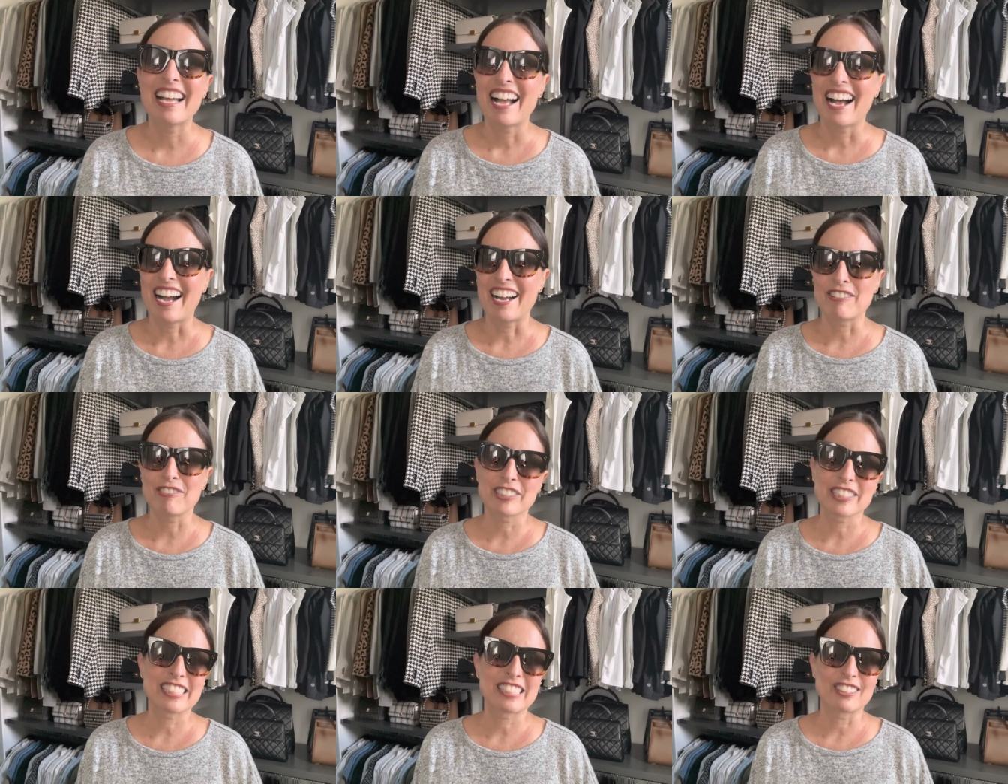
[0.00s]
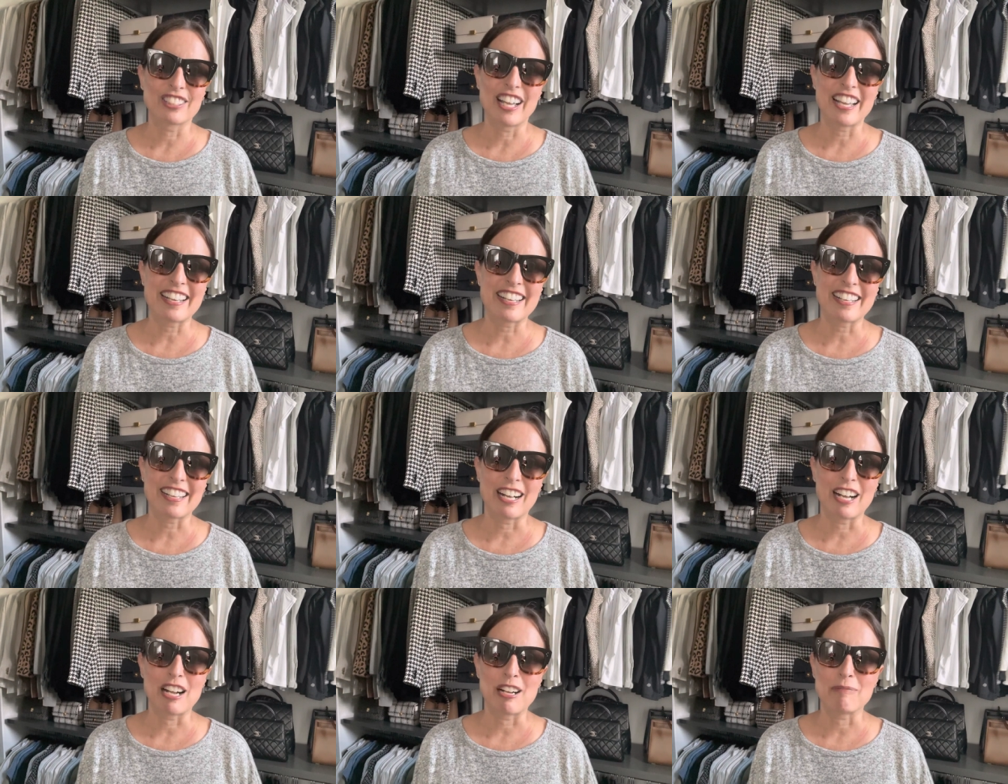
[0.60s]
I really like
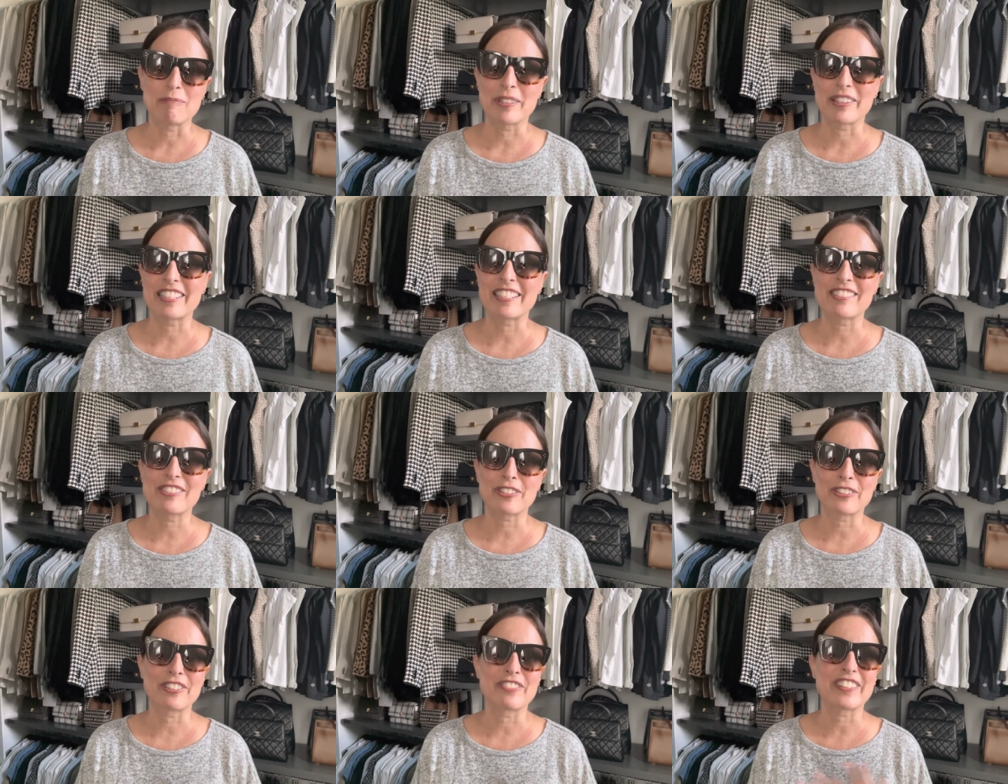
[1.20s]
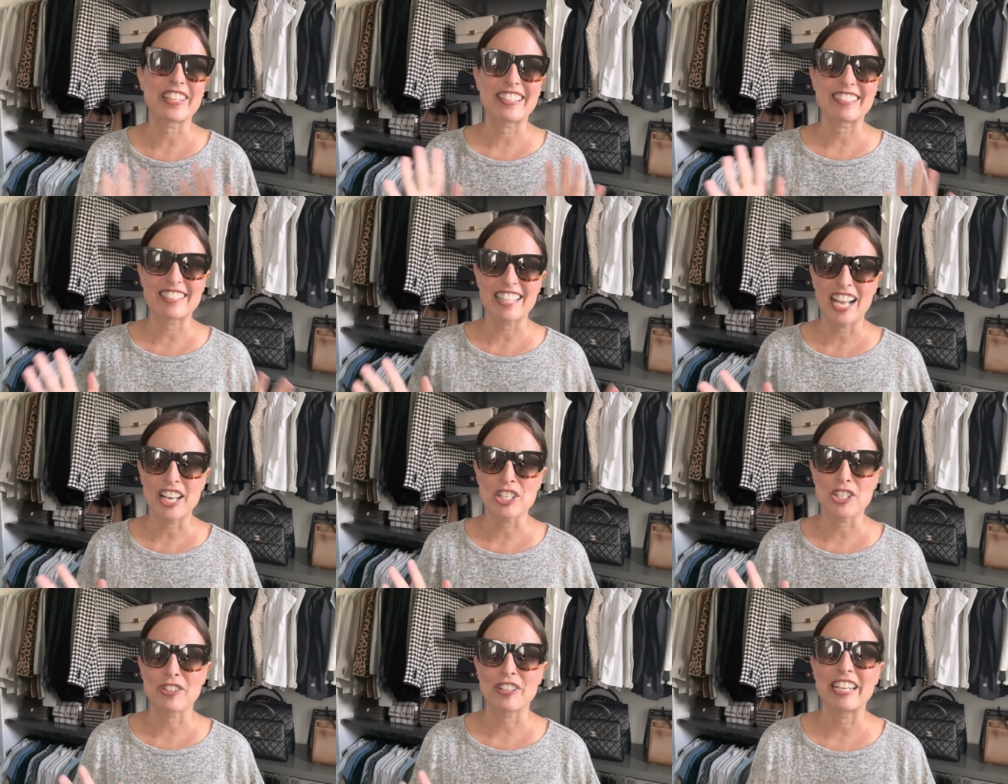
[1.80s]
um, the sort of
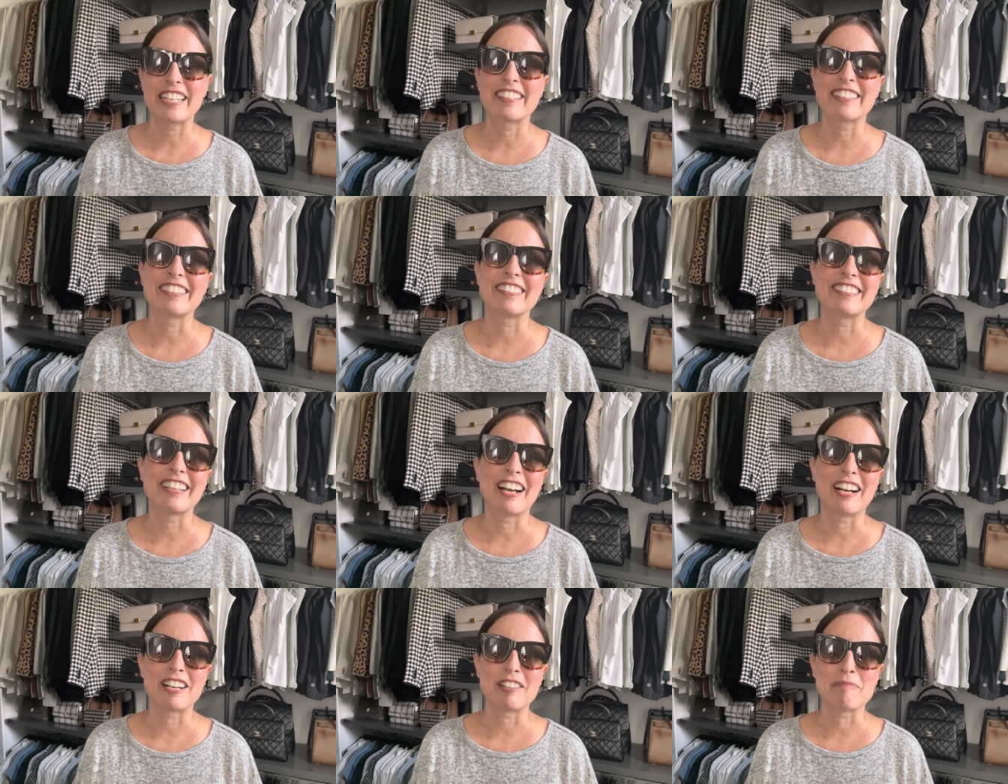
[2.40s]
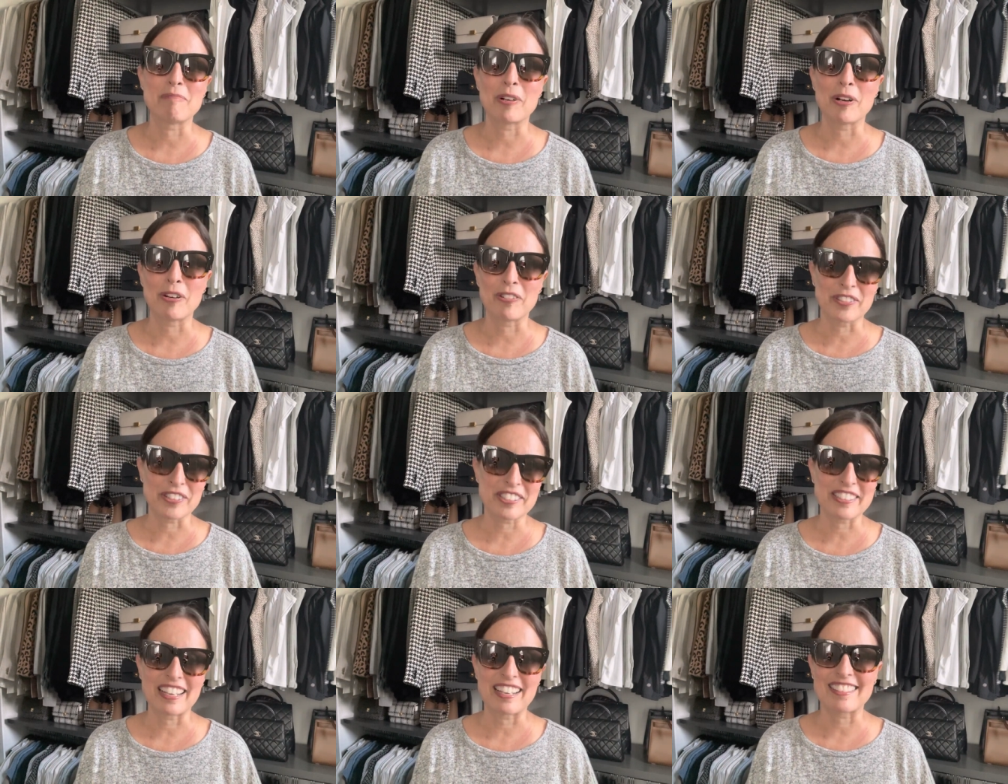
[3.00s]
exaggerated um,
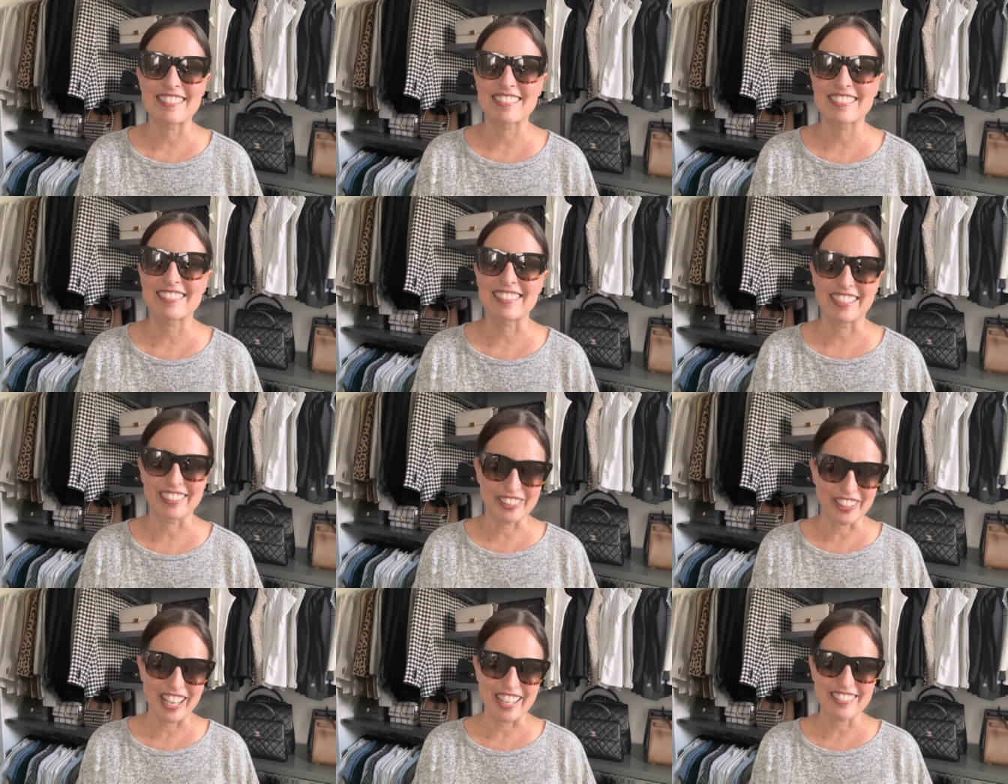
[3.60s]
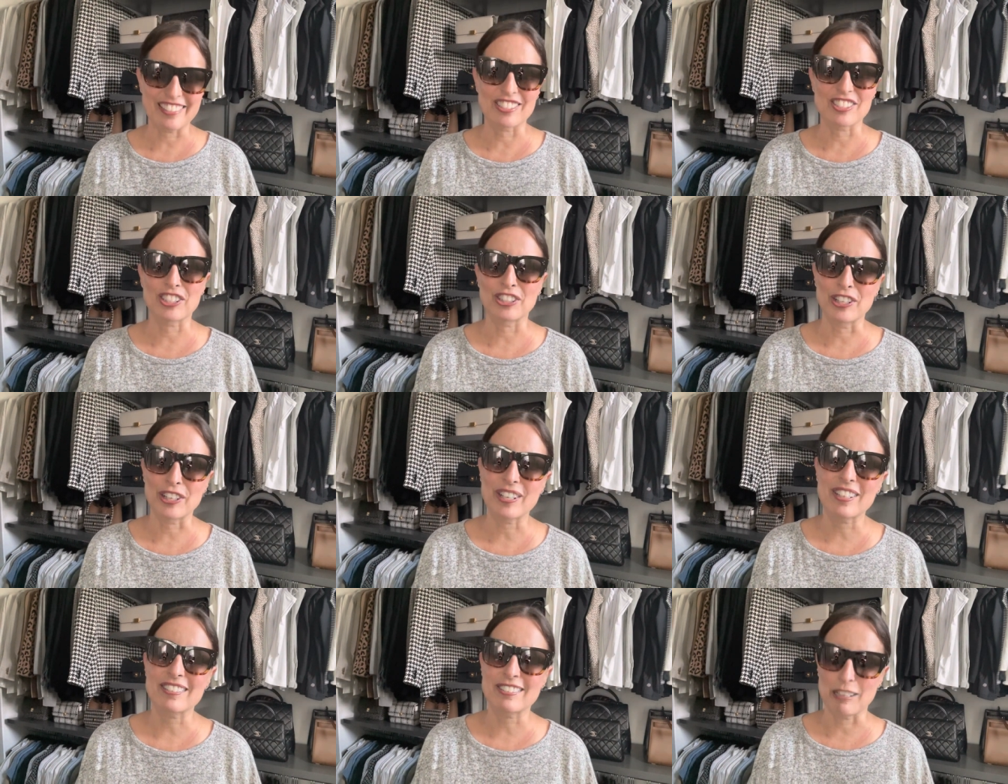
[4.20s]
oversized sunglasses
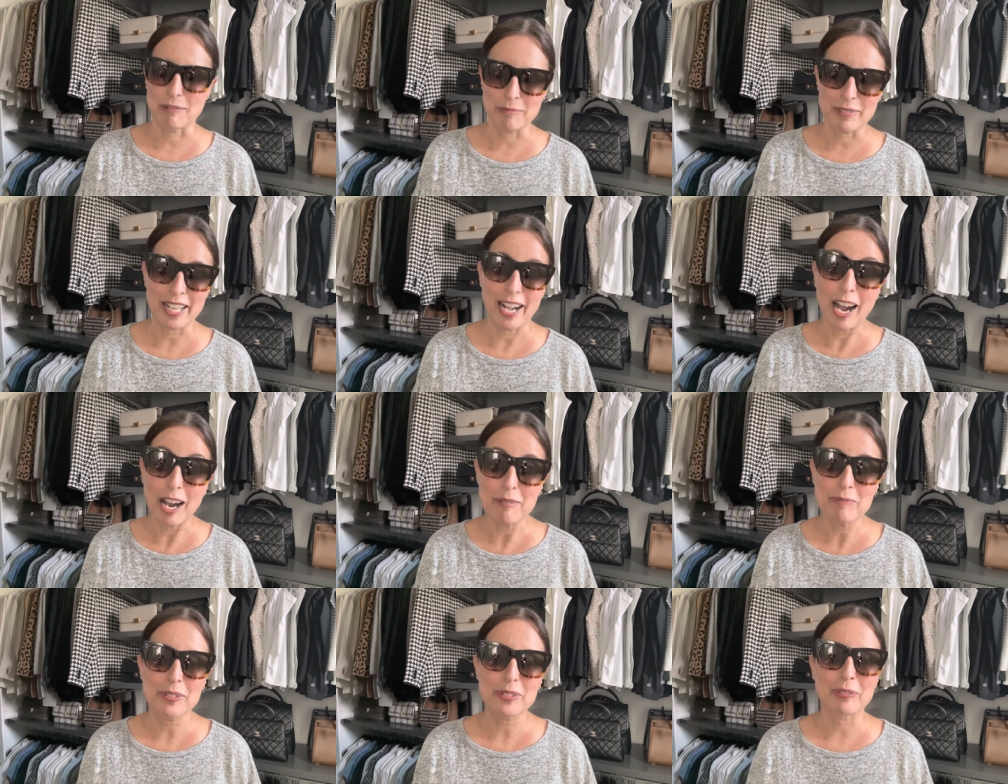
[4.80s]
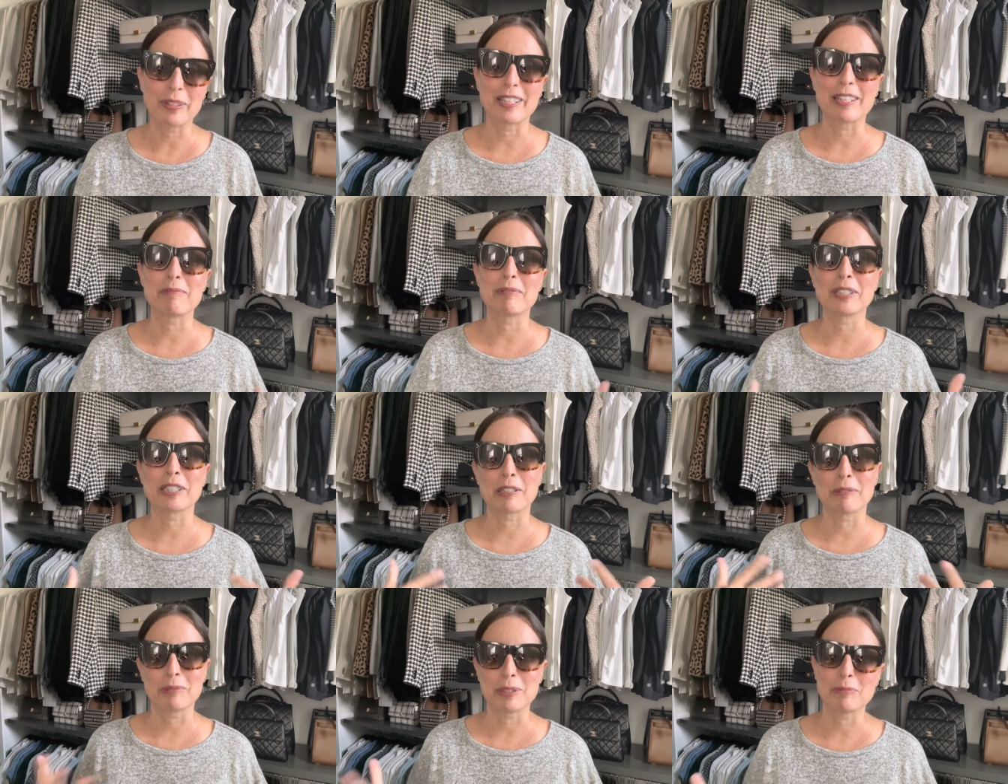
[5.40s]
look sometimes when I'm a
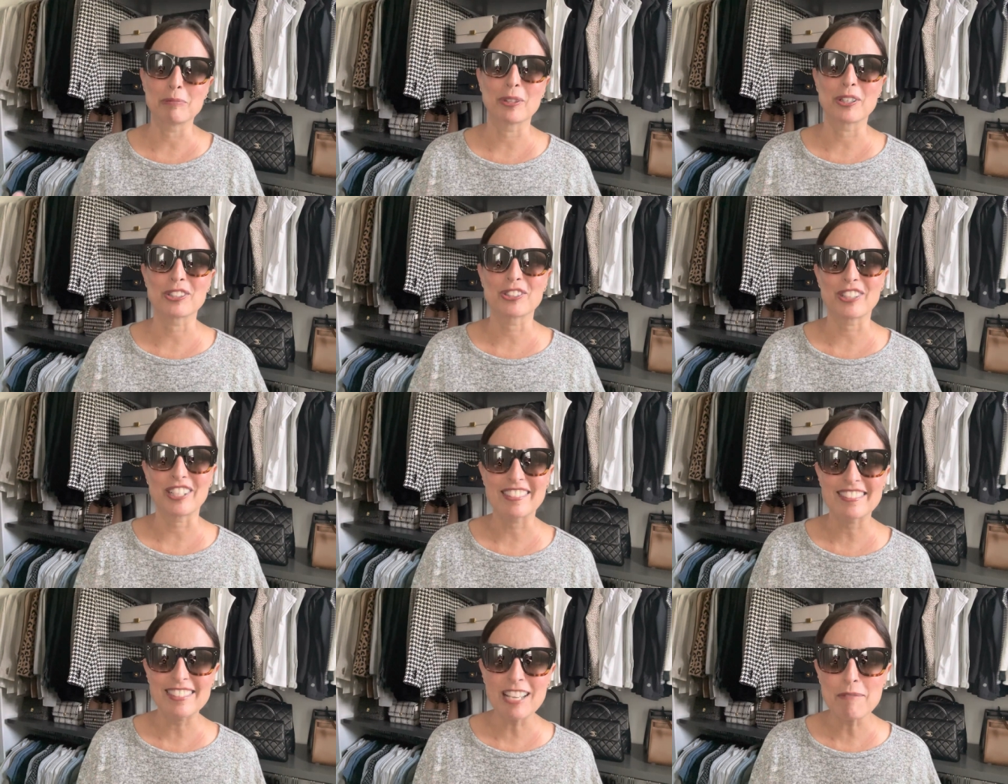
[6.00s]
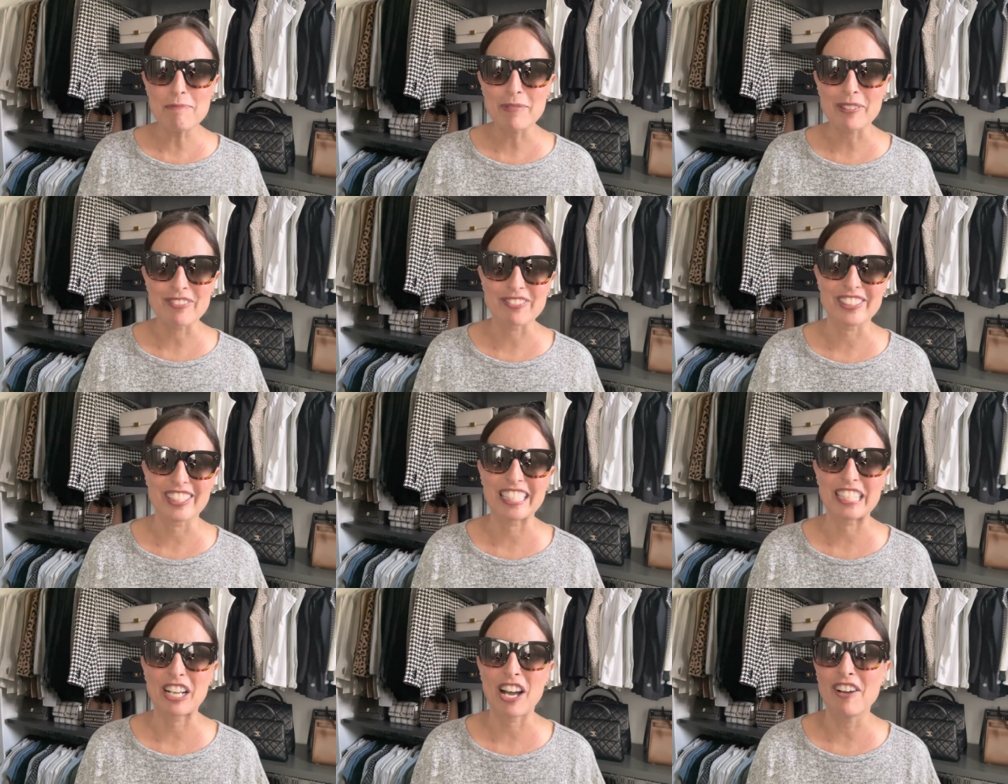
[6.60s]
little bit more dressed up and
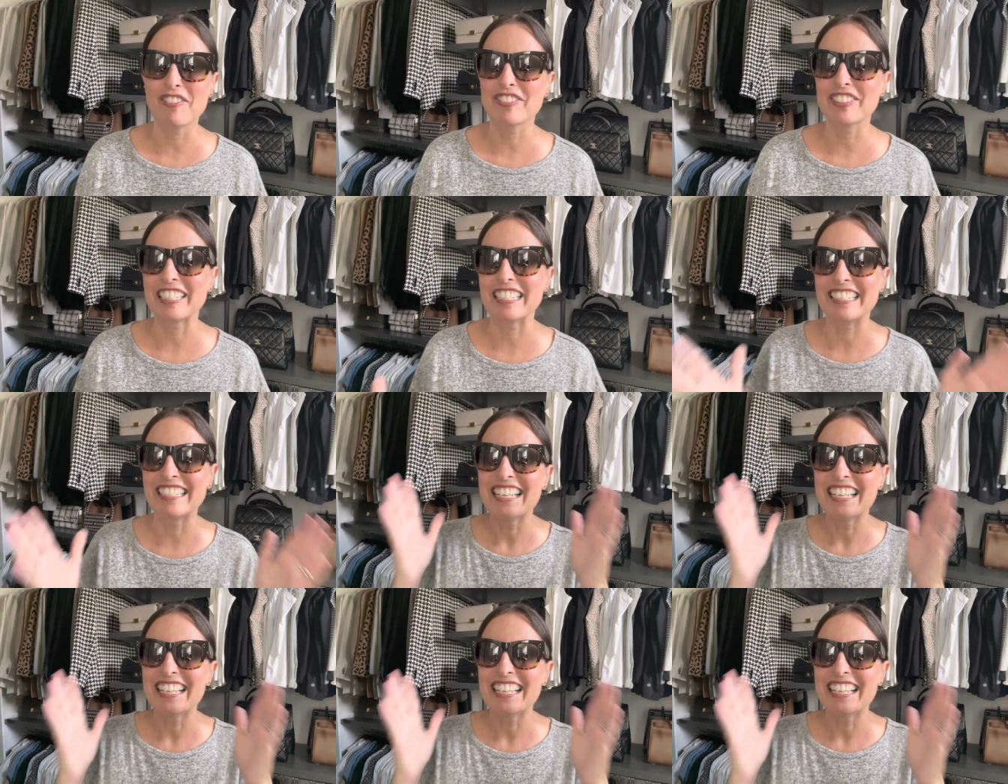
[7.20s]
feeling confident